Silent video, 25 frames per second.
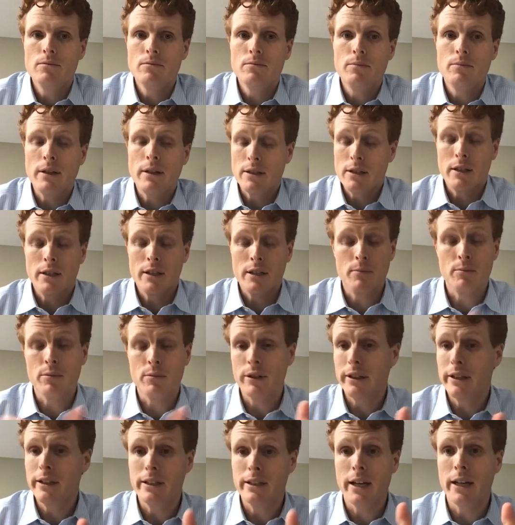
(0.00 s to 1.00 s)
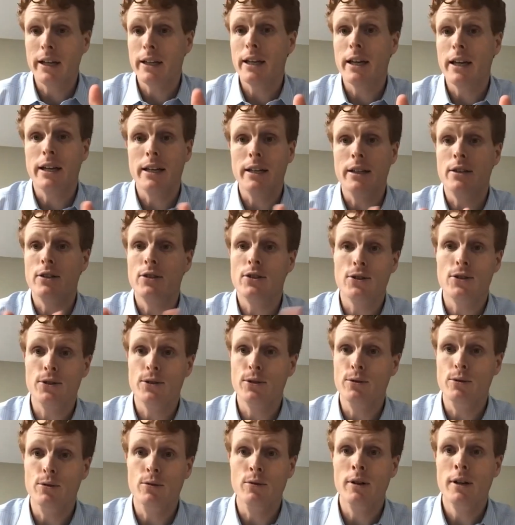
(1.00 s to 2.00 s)
basically completely dedicated
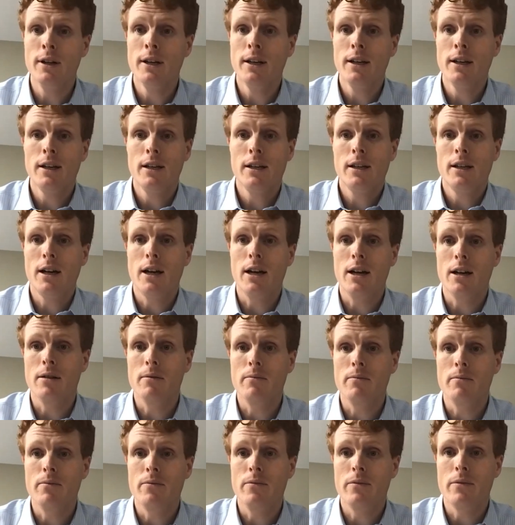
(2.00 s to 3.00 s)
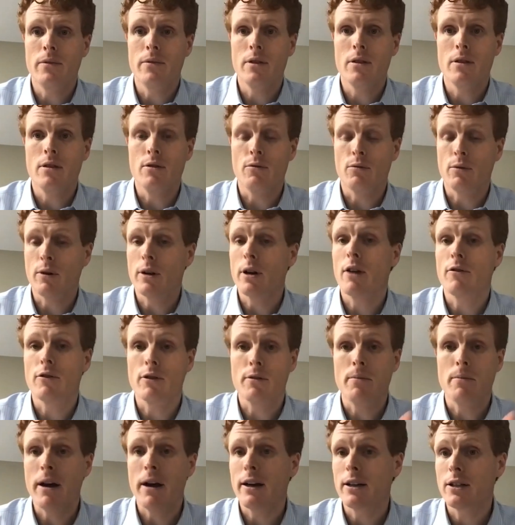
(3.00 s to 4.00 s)
to the
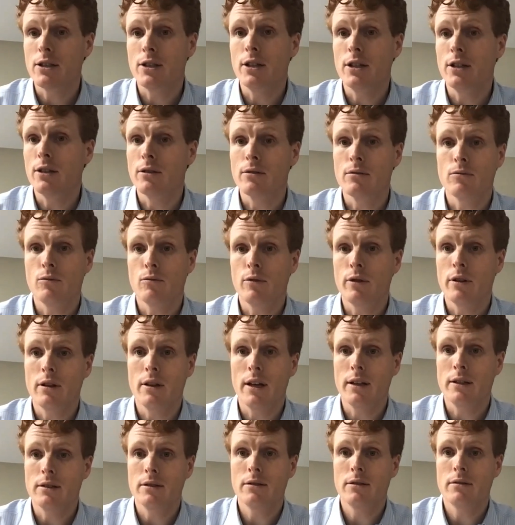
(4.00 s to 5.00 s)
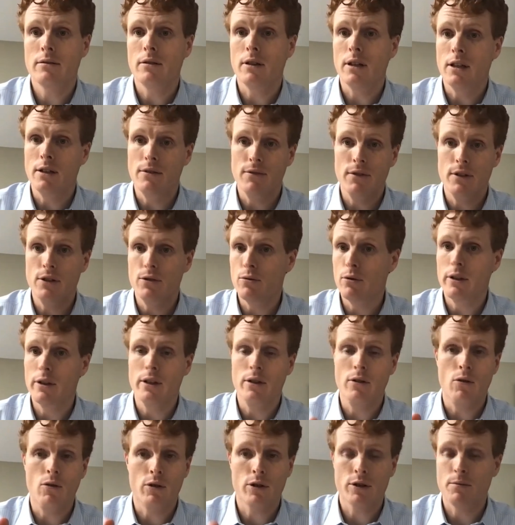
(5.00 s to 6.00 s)
recovery package here, whether that's
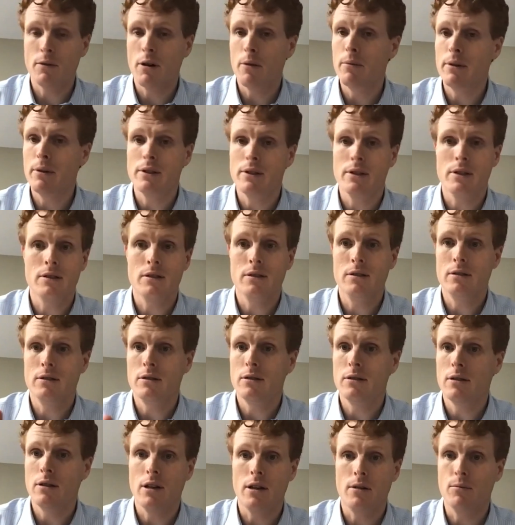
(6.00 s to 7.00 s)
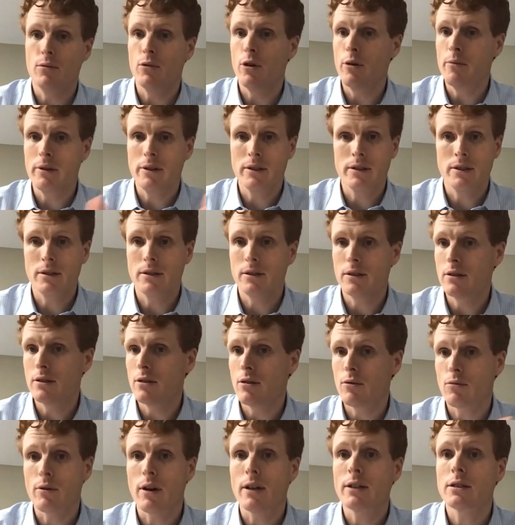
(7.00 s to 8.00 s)
individually or small businesses, unemployment assistance,
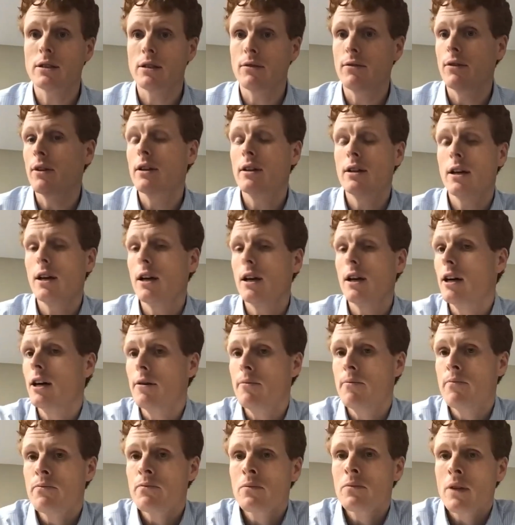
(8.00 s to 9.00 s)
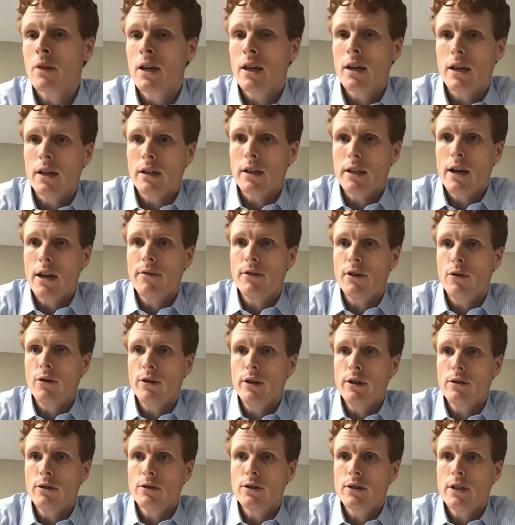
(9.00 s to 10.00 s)
the rest of it. And Kevin
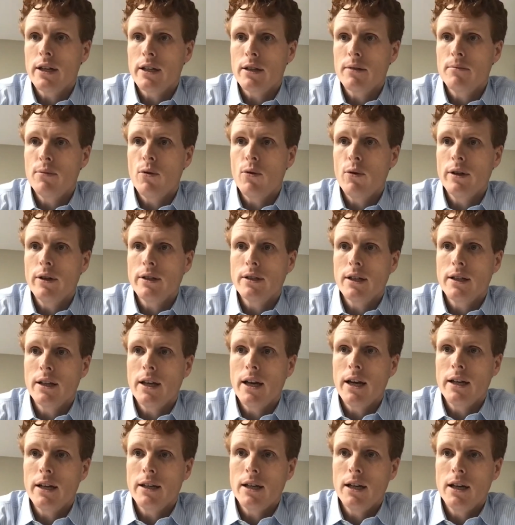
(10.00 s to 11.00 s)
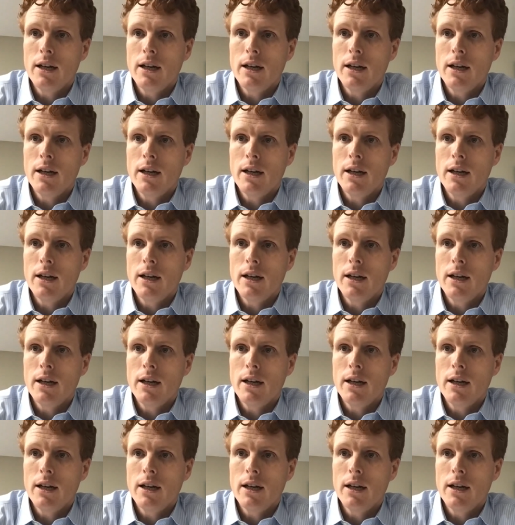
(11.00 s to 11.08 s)
O'Neill's taking point on that